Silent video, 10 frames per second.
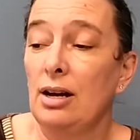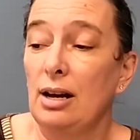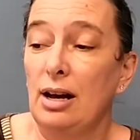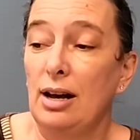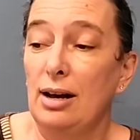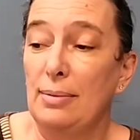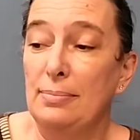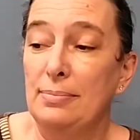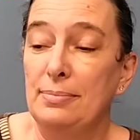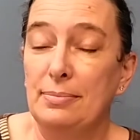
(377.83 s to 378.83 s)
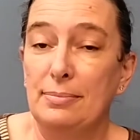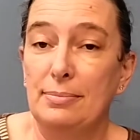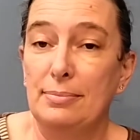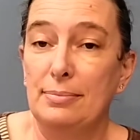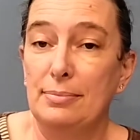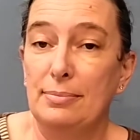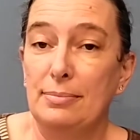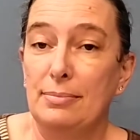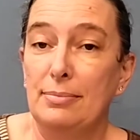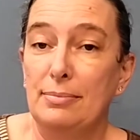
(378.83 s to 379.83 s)

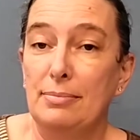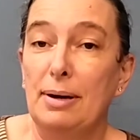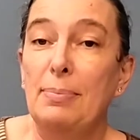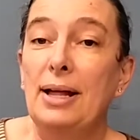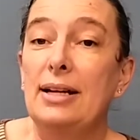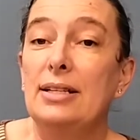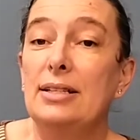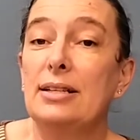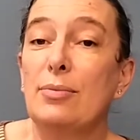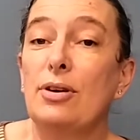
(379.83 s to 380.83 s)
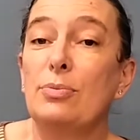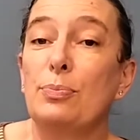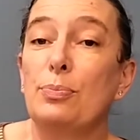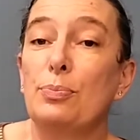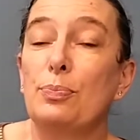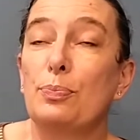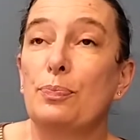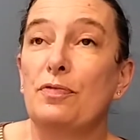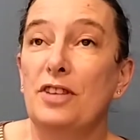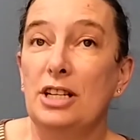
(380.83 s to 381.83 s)
My plan is I want to
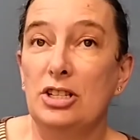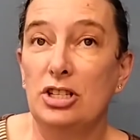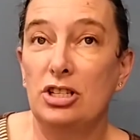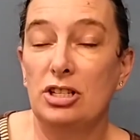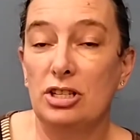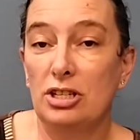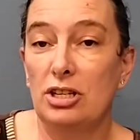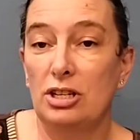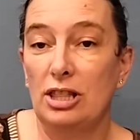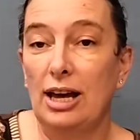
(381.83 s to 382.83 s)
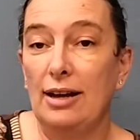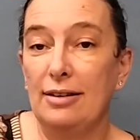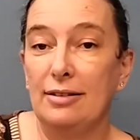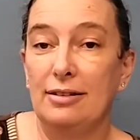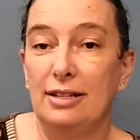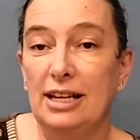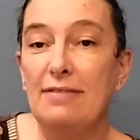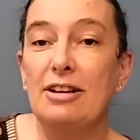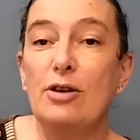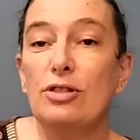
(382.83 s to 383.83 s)
finish that,
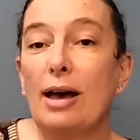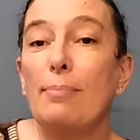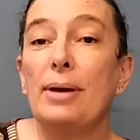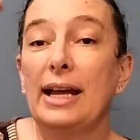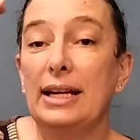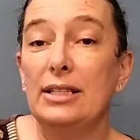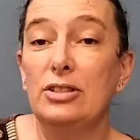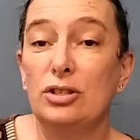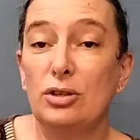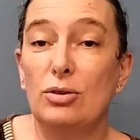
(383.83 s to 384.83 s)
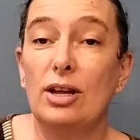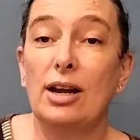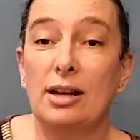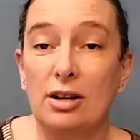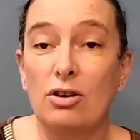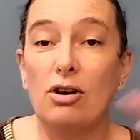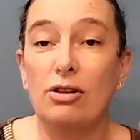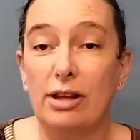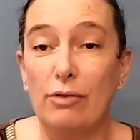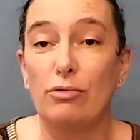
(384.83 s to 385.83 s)
even out that page, so that I can call
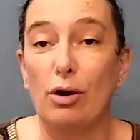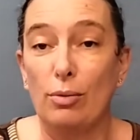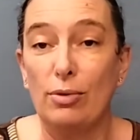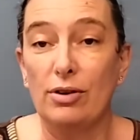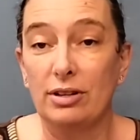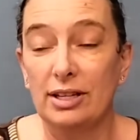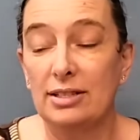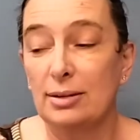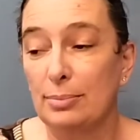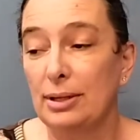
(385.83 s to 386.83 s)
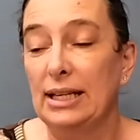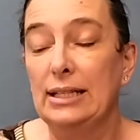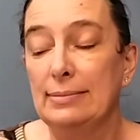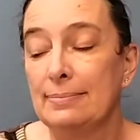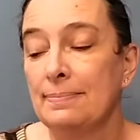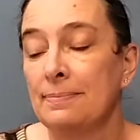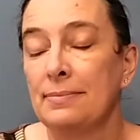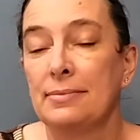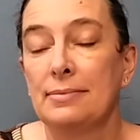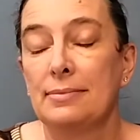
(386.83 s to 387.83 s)
that row more or less complete.
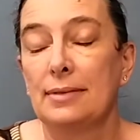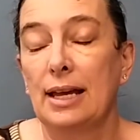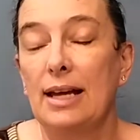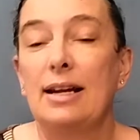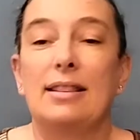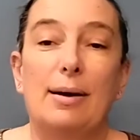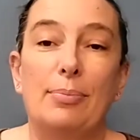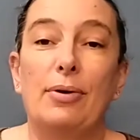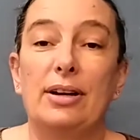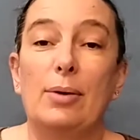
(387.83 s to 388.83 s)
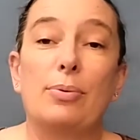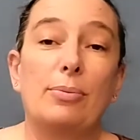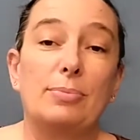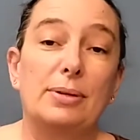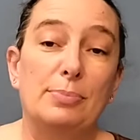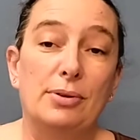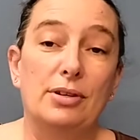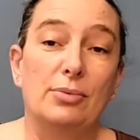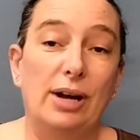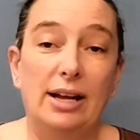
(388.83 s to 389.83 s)
And at that point, I'll probably put it
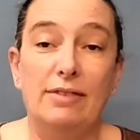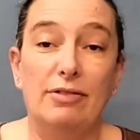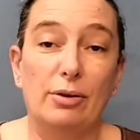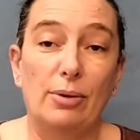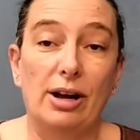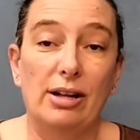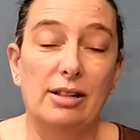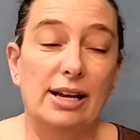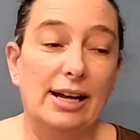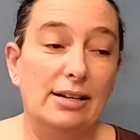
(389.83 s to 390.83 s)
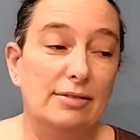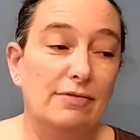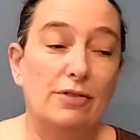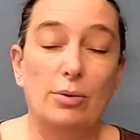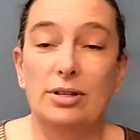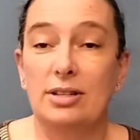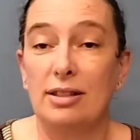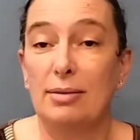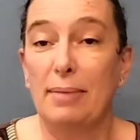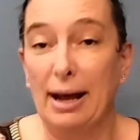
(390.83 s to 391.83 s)
away for a while and focus on
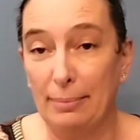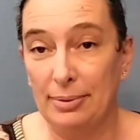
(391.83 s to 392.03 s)
the map.